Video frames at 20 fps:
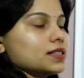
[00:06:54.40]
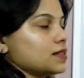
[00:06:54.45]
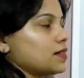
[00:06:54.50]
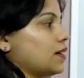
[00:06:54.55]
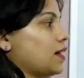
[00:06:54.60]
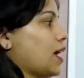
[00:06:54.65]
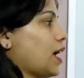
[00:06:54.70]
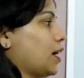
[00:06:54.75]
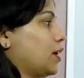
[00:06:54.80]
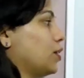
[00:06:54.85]
this
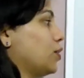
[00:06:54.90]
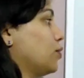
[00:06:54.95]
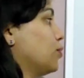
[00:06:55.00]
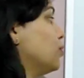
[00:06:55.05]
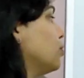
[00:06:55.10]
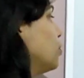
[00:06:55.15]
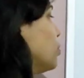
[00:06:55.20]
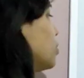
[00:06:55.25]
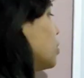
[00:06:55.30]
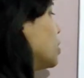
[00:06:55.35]

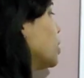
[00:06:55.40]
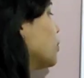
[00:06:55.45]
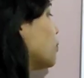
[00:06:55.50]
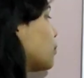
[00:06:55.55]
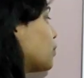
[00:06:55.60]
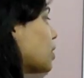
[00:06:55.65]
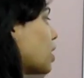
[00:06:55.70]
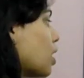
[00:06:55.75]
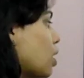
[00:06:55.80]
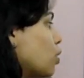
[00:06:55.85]
scenario,
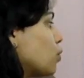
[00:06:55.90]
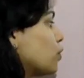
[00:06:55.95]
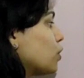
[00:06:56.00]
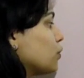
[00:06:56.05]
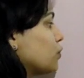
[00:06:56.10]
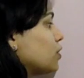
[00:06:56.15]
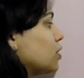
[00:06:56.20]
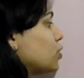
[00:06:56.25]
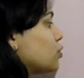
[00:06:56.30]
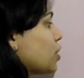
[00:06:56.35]
if now
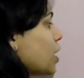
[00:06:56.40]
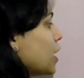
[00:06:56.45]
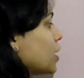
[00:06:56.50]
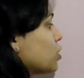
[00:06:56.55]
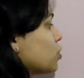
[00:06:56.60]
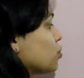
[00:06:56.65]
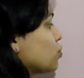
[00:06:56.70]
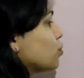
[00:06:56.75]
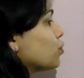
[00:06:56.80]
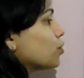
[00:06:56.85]
we will
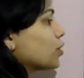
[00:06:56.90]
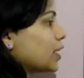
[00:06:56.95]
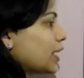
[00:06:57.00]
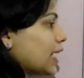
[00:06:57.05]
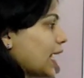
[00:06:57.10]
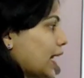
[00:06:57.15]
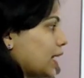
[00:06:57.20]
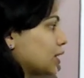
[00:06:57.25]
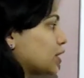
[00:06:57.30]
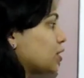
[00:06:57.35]
try to
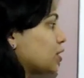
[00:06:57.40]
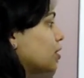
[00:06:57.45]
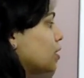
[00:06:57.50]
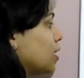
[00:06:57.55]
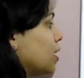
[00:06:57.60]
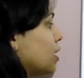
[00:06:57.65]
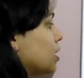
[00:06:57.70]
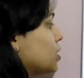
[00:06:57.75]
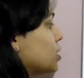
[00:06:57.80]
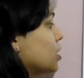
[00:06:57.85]

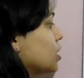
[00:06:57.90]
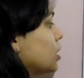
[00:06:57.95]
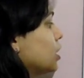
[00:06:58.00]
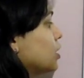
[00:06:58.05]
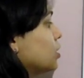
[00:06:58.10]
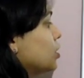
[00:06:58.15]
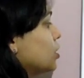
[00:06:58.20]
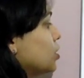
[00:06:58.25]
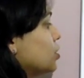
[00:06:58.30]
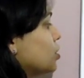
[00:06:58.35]
calculate
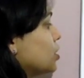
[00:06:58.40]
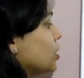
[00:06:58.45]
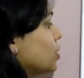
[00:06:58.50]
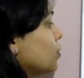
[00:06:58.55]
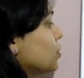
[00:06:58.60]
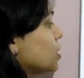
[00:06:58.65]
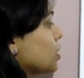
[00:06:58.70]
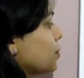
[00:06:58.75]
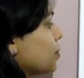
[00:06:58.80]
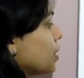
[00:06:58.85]
the
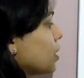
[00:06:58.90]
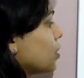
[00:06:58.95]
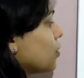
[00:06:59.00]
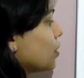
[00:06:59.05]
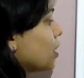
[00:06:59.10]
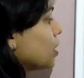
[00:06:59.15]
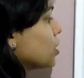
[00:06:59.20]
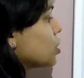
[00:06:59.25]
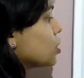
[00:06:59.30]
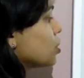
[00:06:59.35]

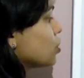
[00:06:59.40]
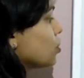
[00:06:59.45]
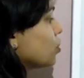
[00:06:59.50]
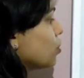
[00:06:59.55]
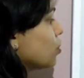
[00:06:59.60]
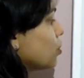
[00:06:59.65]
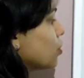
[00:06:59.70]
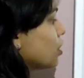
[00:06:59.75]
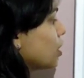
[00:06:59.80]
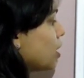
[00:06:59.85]
genotypic
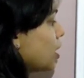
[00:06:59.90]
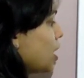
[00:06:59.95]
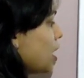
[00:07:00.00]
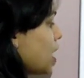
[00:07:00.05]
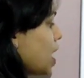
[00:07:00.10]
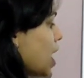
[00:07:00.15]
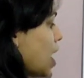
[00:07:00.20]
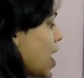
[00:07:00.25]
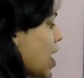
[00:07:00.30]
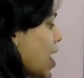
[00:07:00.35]
ratio
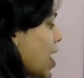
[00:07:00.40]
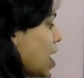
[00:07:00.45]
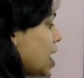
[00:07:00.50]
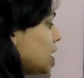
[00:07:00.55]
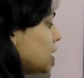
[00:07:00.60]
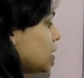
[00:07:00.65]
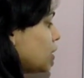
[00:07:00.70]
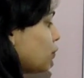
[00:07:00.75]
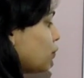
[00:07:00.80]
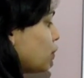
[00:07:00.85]
and
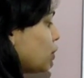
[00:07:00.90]
the